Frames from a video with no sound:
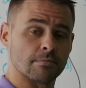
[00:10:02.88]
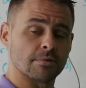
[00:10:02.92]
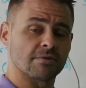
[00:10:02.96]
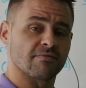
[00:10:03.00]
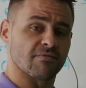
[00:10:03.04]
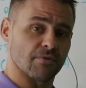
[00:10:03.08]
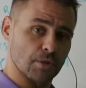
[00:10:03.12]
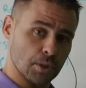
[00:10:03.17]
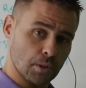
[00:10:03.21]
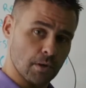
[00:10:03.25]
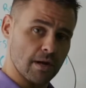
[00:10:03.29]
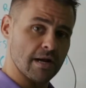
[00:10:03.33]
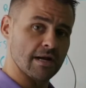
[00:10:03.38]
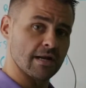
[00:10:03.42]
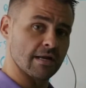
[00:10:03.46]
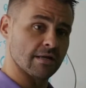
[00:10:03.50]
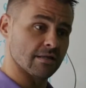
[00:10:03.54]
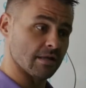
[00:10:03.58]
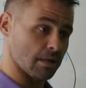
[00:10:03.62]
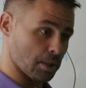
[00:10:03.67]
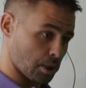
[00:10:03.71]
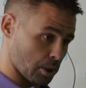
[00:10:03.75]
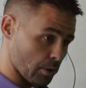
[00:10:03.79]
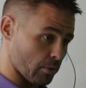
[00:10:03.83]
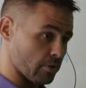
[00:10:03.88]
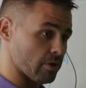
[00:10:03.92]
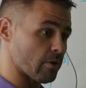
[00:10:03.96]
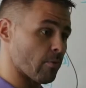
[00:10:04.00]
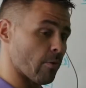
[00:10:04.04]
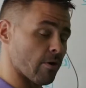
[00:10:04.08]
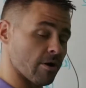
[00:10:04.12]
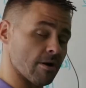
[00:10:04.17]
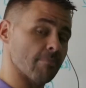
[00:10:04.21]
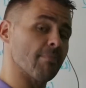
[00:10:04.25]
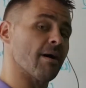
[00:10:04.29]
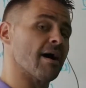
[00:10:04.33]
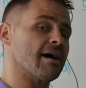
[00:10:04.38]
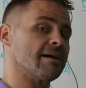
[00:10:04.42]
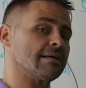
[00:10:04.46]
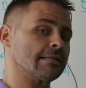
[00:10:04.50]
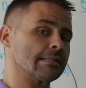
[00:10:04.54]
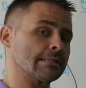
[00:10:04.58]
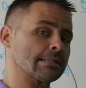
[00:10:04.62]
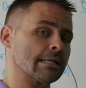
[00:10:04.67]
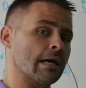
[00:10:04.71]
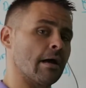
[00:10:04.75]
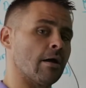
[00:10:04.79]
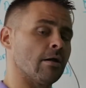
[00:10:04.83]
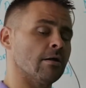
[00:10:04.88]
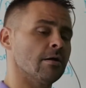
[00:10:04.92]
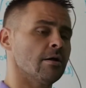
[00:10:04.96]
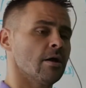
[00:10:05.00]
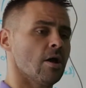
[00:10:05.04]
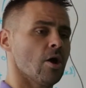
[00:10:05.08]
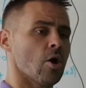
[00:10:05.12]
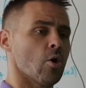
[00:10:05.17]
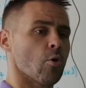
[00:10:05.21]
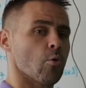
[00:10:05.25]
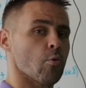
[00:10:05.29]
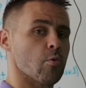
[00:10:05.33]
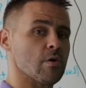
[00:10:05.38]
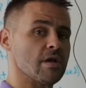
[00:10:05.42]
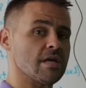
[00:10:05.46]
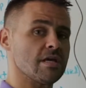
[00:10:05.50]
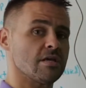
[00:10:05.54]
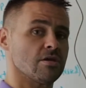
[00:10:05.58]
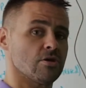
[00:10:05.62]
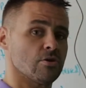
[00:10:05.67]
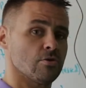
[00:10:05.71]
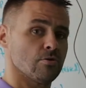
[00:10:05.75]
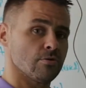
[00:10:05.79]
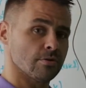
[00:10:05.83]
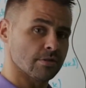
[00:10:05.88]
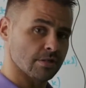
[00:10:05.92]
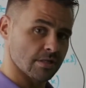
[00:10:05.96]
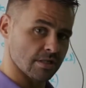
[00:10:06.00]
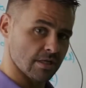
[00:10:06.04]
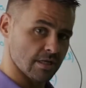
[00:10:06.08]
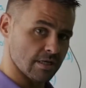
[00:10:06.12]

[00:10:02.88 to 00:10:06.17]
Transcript: for trading that show you where to buy and sell, we use the